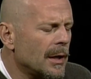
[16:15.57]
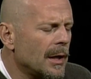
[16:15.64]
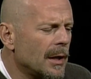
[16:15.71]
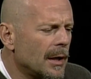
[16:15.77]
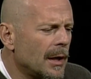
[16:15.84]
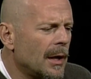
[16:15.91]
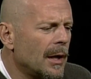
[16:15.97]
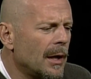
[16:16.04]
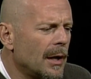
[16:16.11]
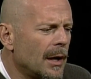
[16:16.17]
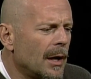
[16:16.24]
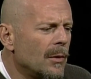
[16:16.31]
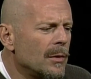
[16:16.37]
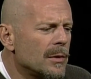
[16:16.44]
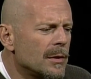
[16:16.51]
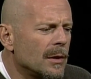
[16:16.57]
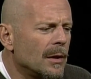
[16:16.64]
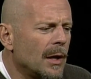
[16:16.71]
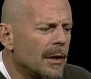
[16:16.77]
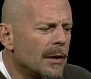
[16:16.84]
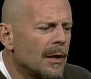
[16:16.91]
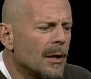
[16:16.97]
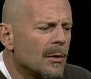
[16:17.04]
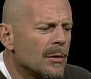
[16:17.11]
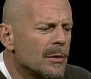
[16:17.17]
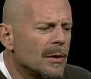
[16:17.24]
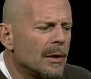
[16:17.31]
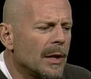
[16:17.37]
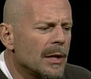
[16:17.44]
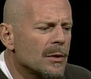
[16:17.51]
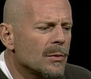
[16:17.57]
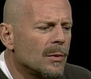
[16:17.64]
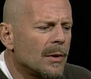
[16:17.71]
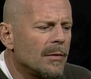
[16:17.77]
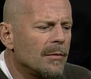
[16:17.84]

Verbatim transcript: that. Yeah. I, I, was the, I think I was the last one